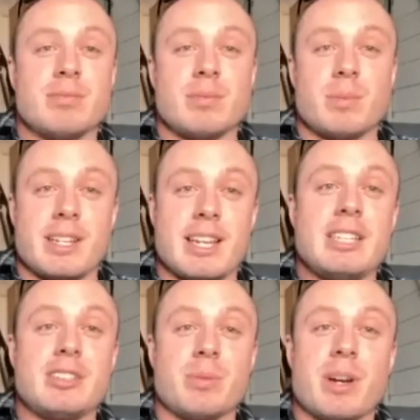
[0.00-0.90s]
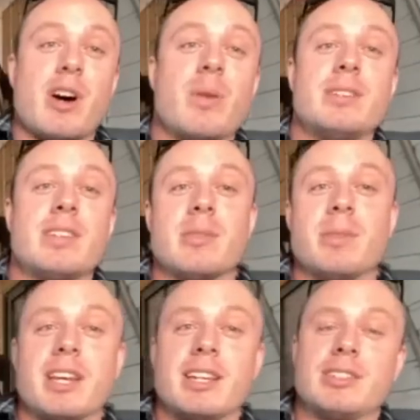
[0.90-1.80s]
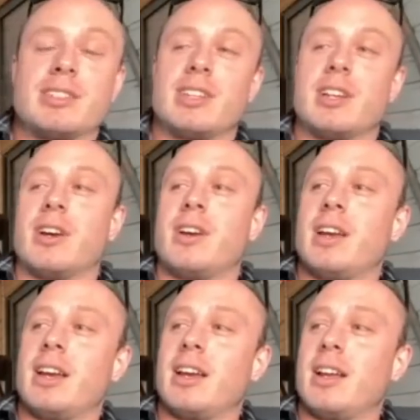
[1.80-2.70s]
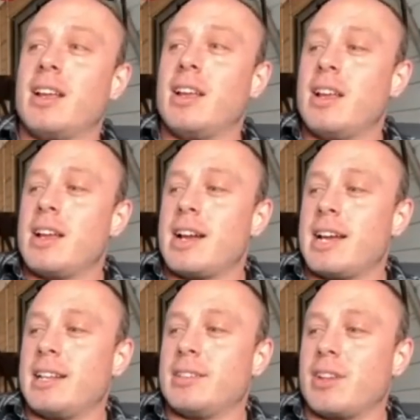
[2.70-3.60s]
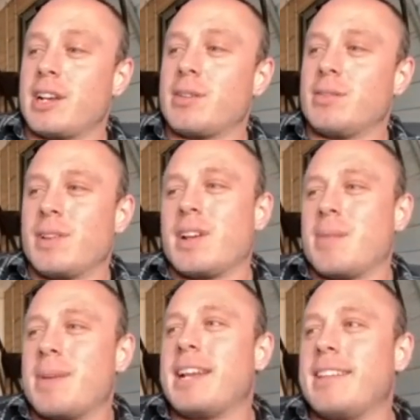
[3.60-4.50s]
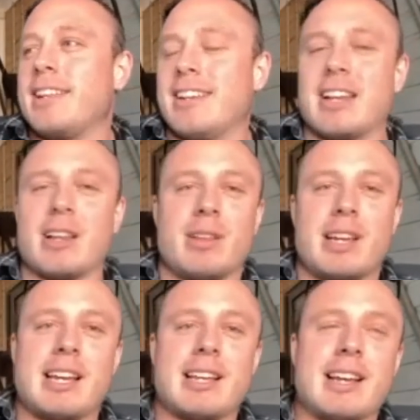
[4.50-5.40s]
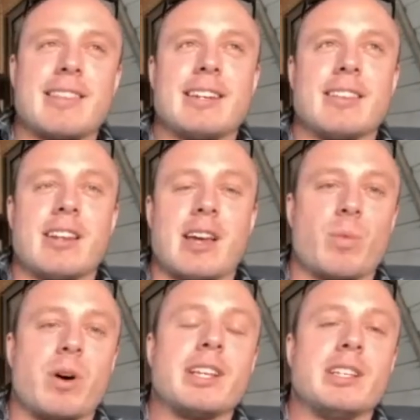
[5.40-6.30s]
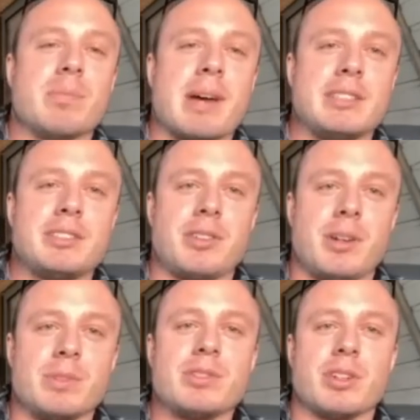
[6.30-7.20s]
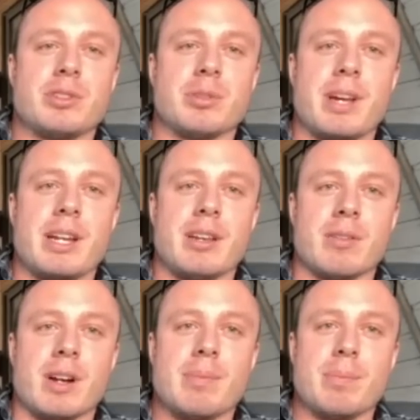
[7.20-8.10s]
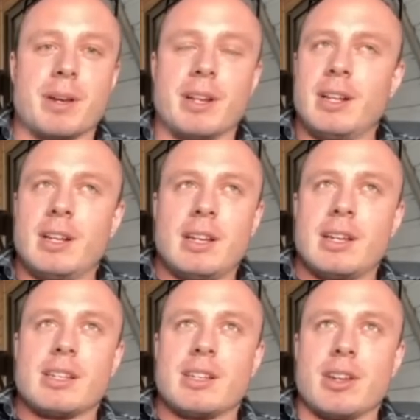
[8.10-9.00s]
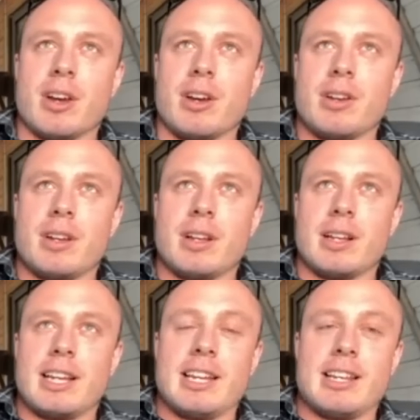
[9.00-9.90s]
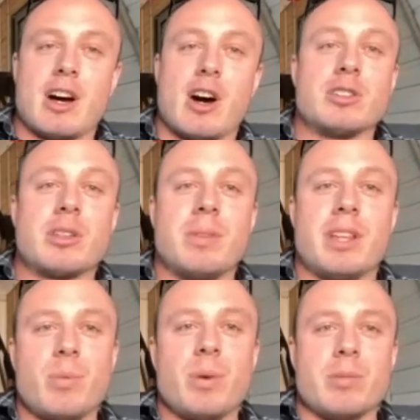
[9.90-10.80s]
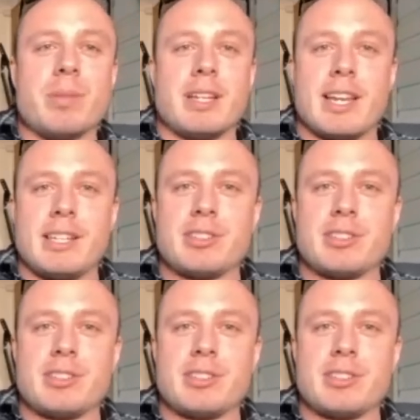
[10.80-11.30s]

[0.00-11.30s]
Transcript: We're niche. Yeah. We're always going to be niche, you know, and it, like, I mean, at the end of the day, what is mainstream with social media, right? But, you know, it ultimately will be niche.